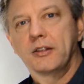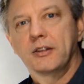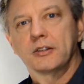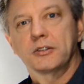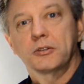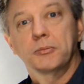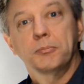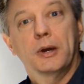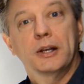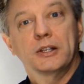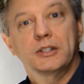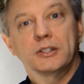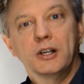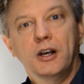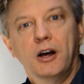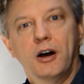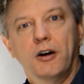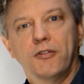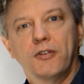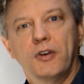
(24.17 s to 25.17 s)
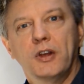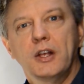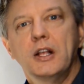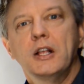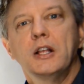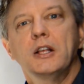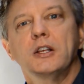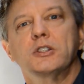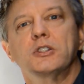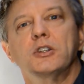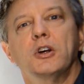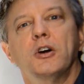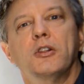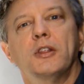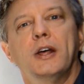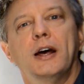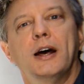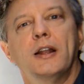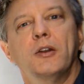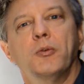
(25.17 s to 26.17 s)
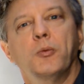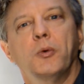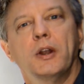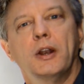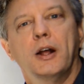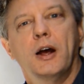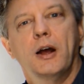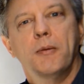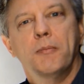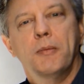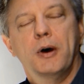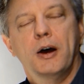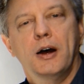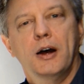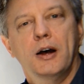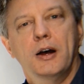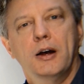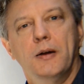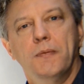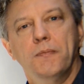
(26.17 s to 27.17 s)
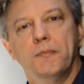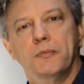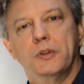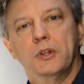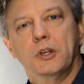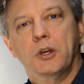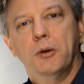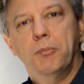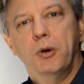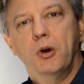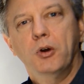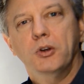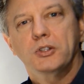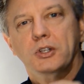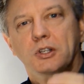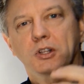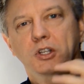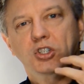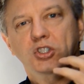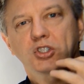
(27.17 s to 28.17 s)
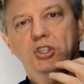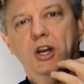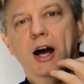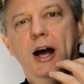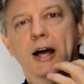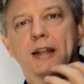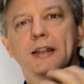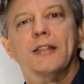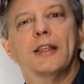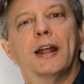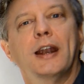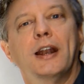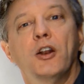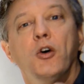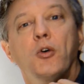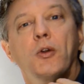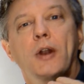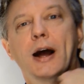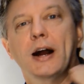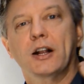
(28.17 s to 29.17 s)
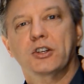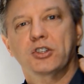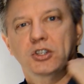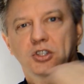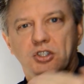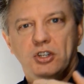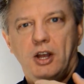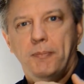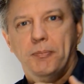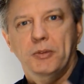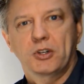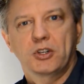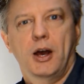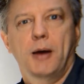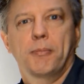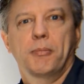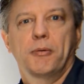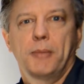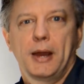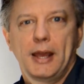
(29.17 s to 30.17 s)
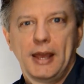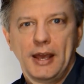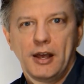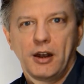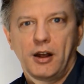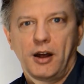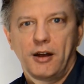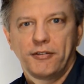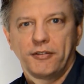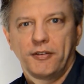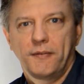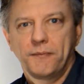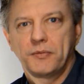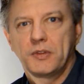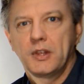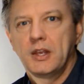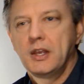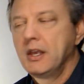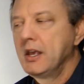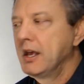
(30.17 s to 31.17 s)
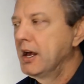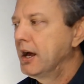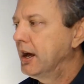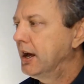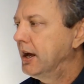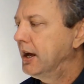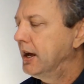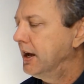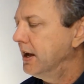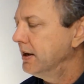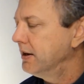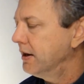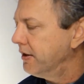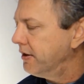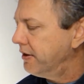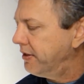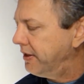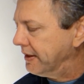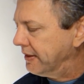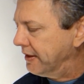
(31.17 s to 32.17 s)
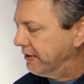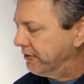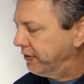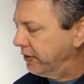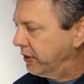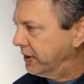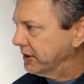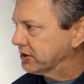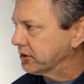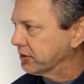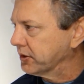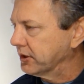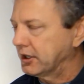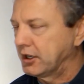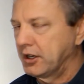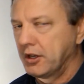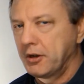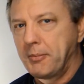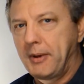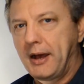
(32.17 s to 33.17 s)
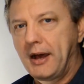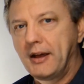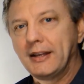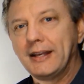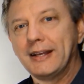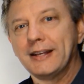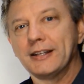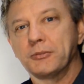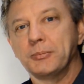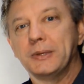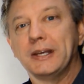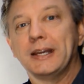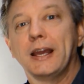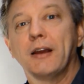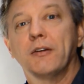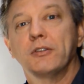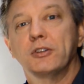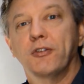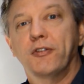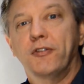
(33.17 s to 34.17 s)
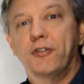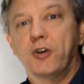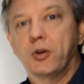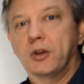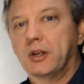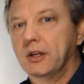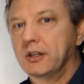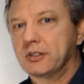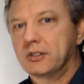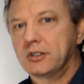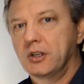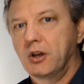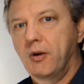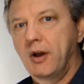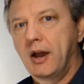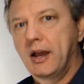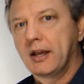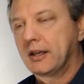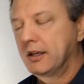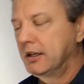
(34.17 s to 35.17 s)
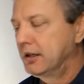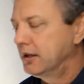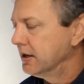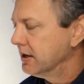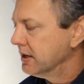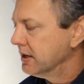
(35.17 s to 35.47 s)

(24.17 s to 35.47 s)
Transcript: as myself, so that when I'm composing the shot, that I don't actually chop the top of my head off. Another thing that Floyd's really good about is being able to focus. So I can,